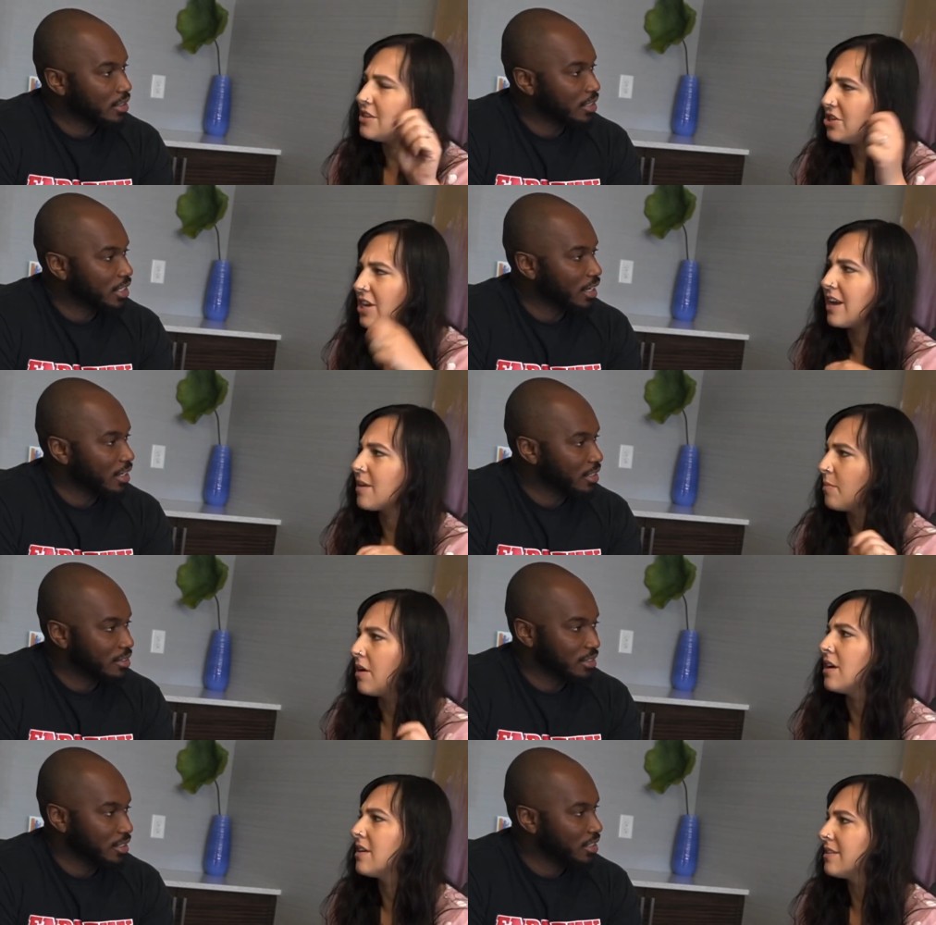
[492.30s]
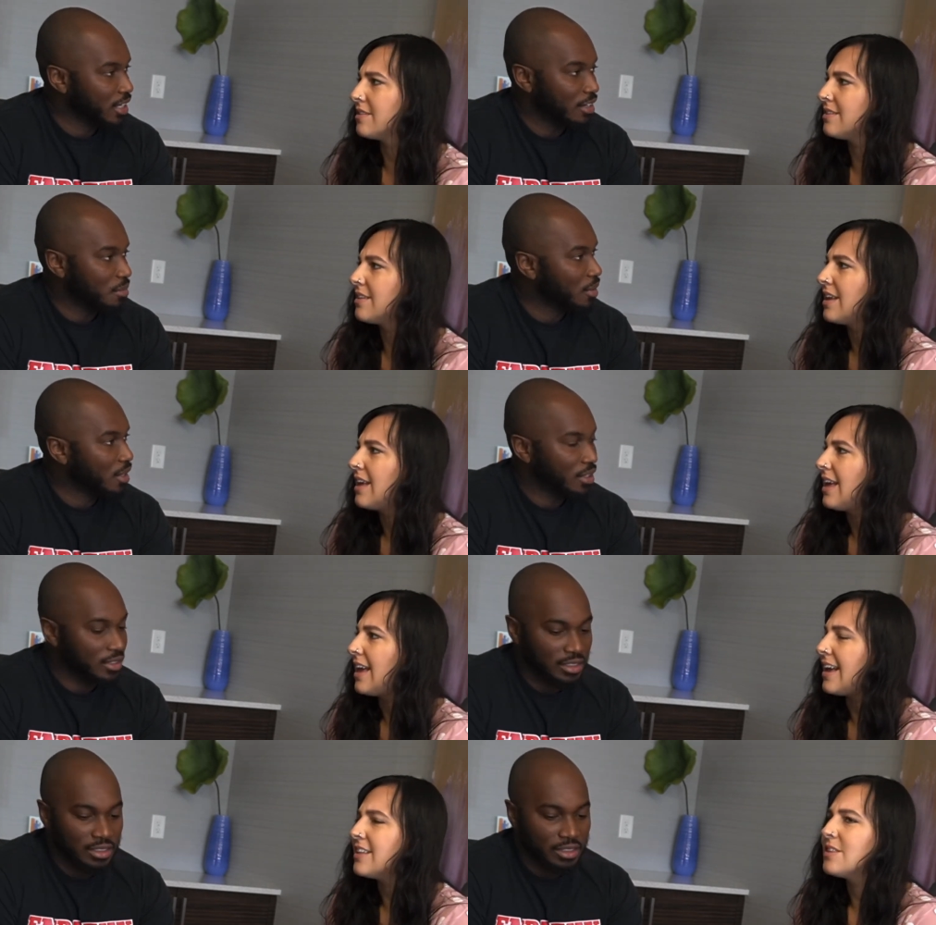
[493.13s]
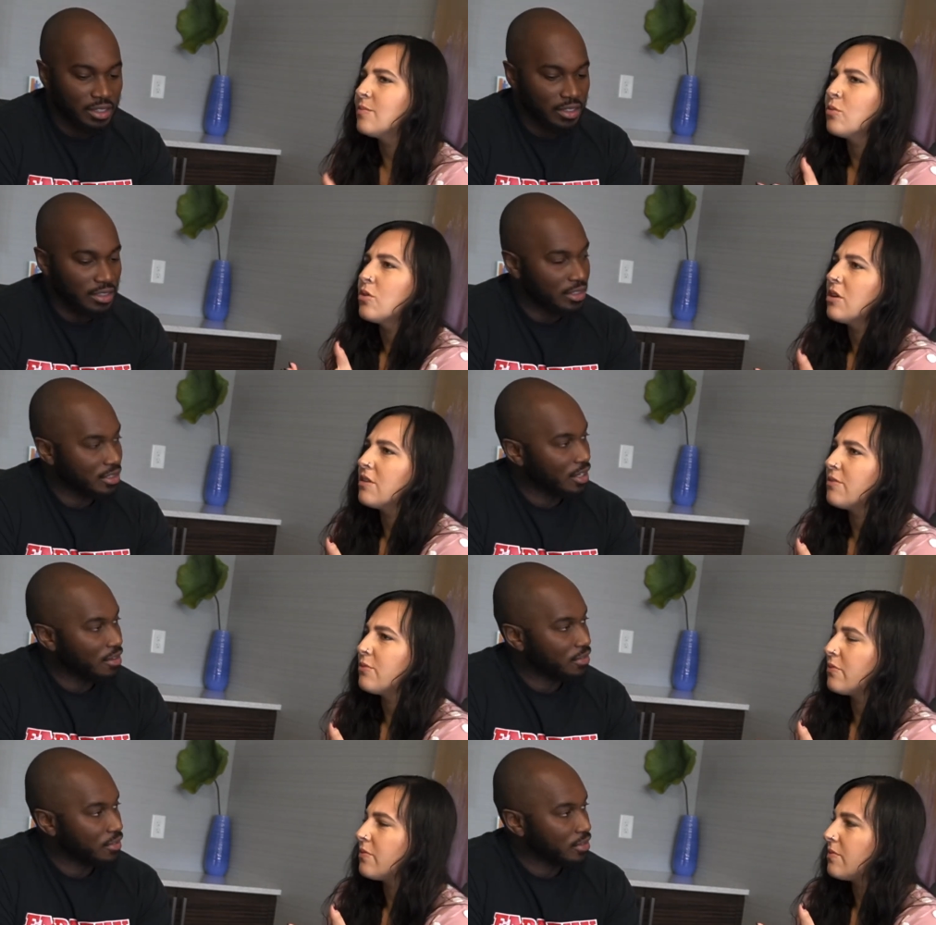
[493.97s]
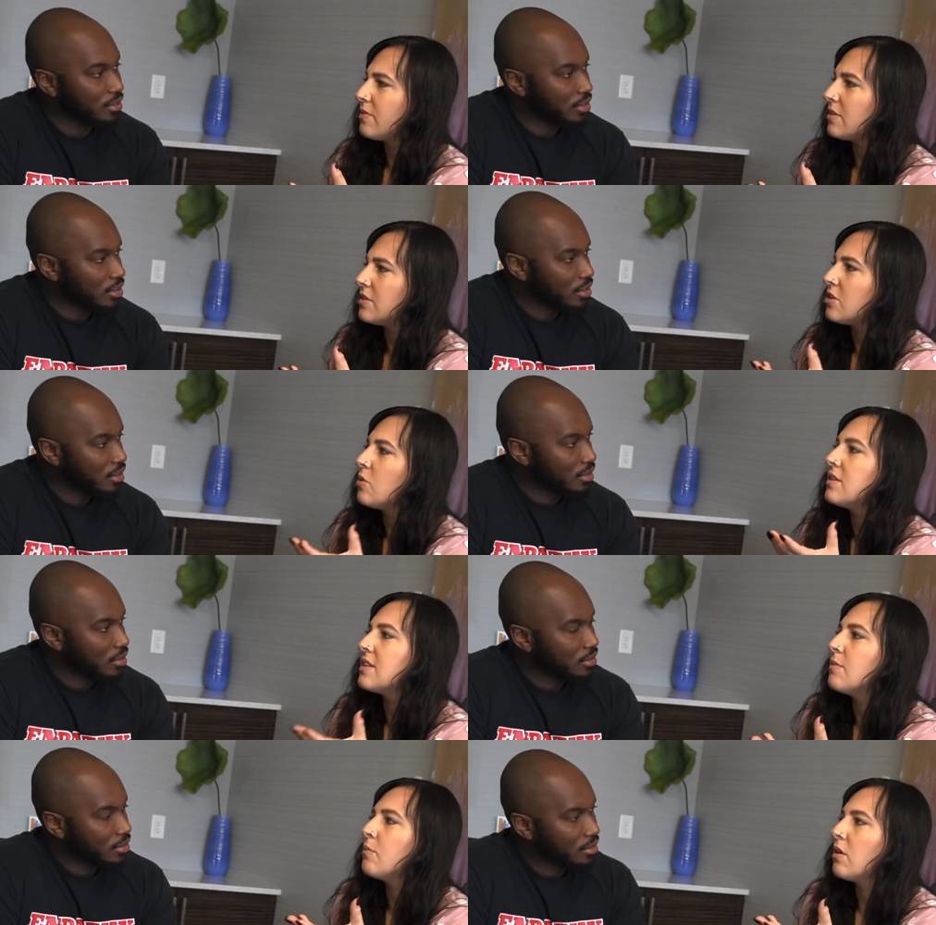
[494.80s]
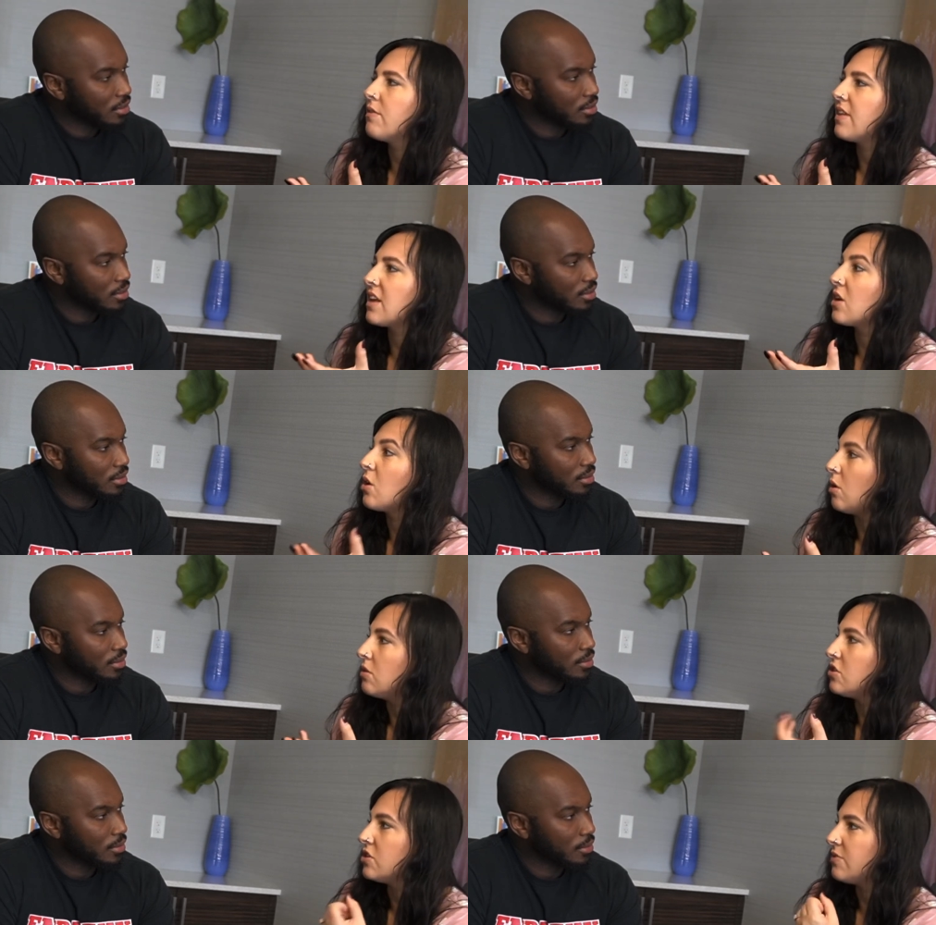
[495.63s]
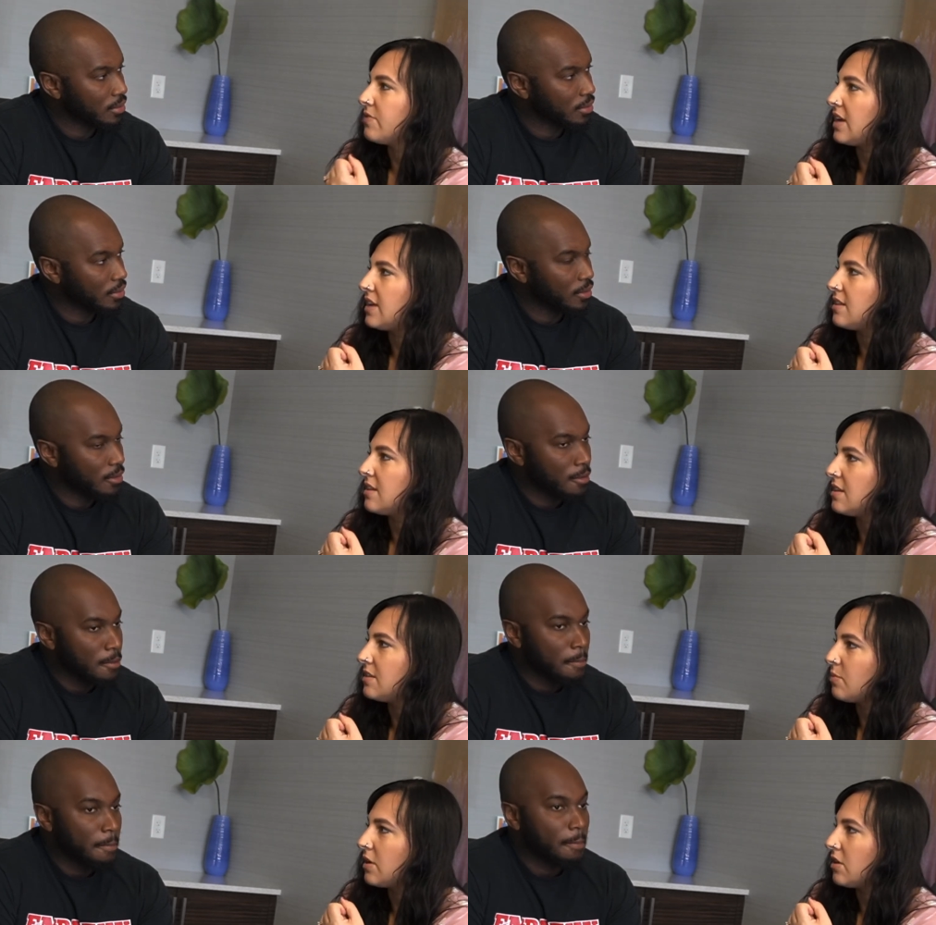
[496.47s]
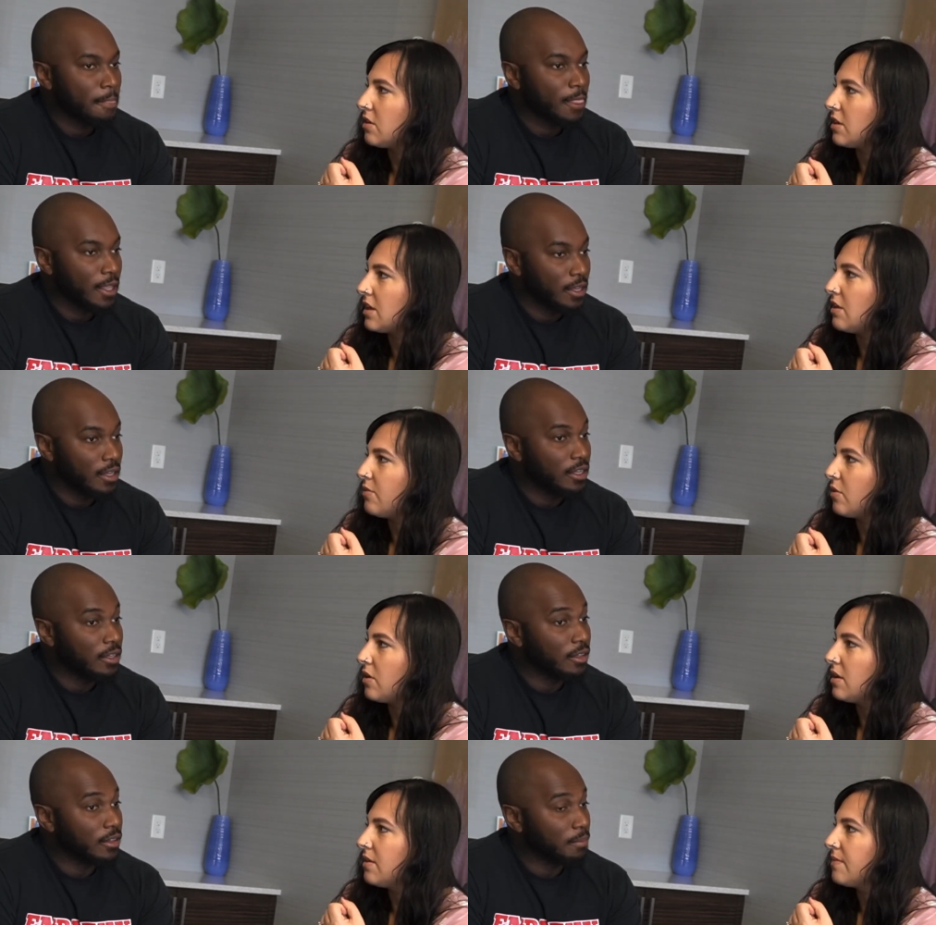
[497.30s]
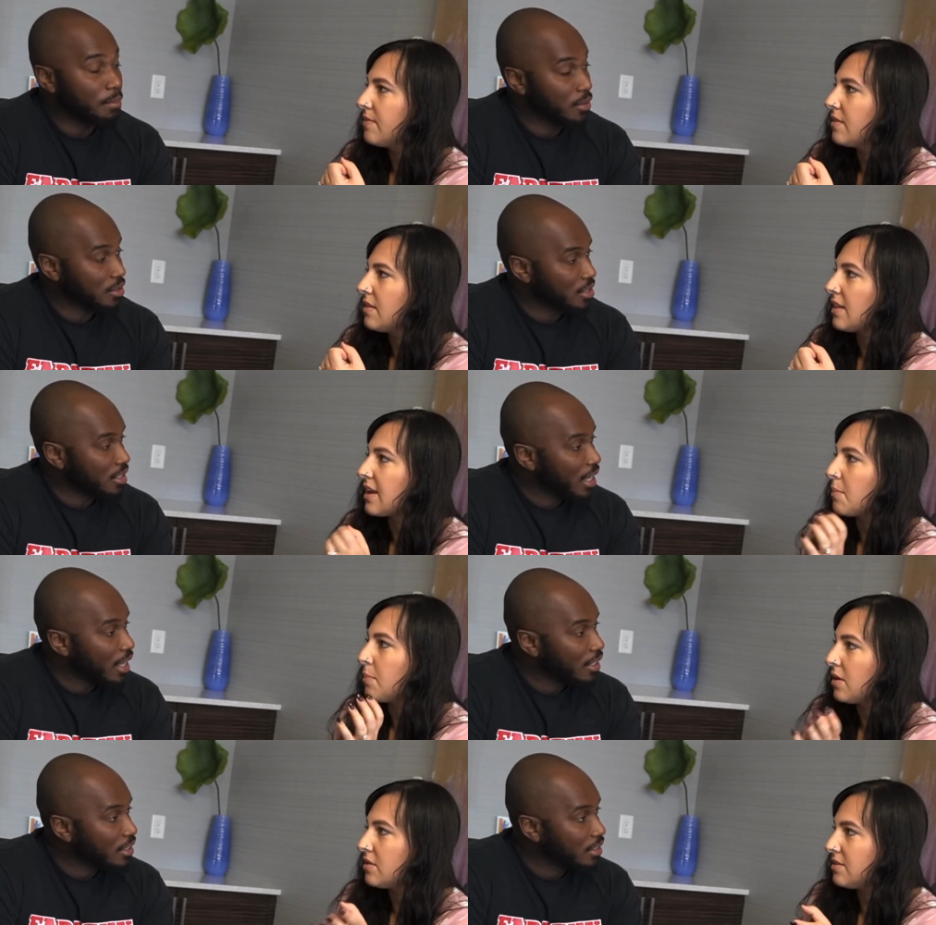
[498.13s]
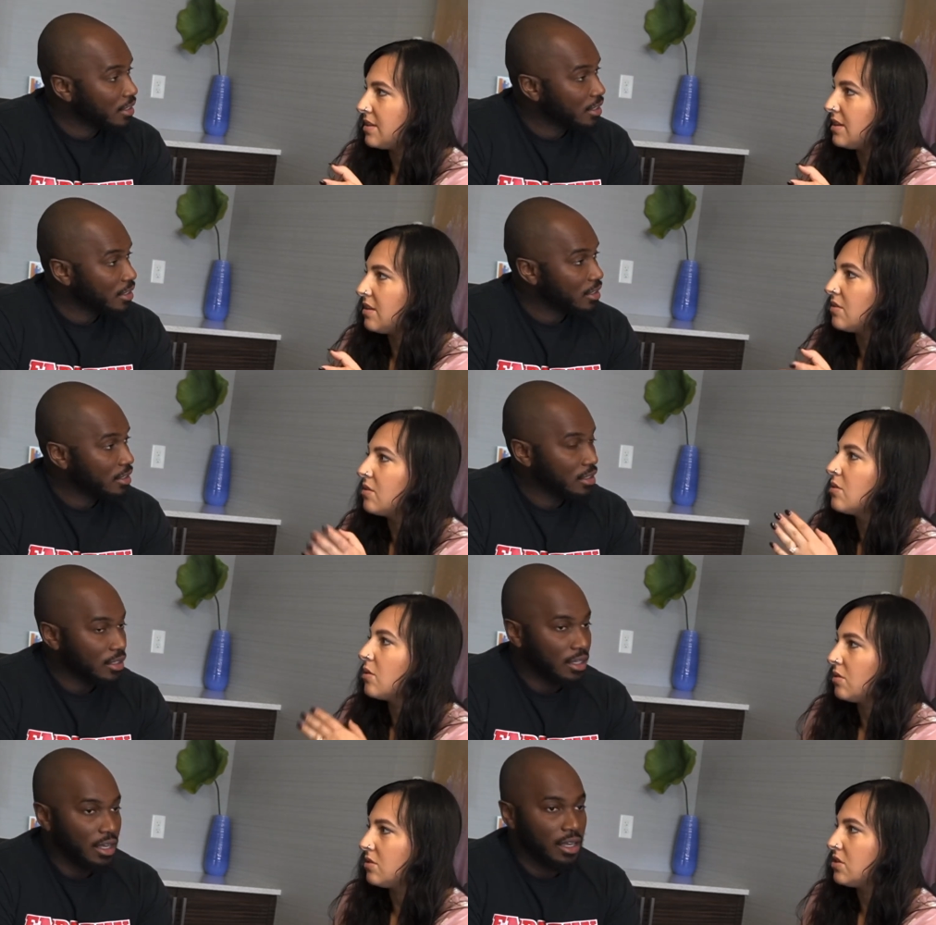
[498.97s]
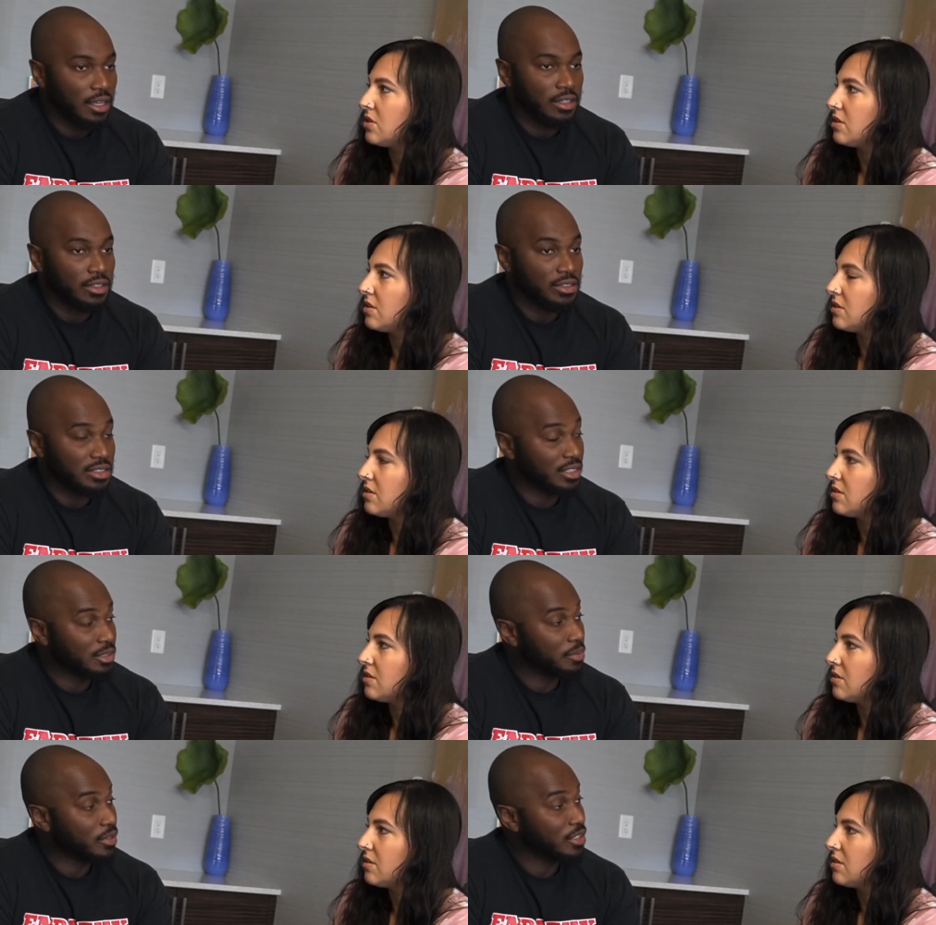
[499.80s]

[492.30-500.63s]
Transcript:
Speaker 1: check, the, check, check marks. the check marks and it's all the stuff and
Speaker 2: so is it more of like a culture fit is what you're looking for
Speaker 1: personality like person uh, does this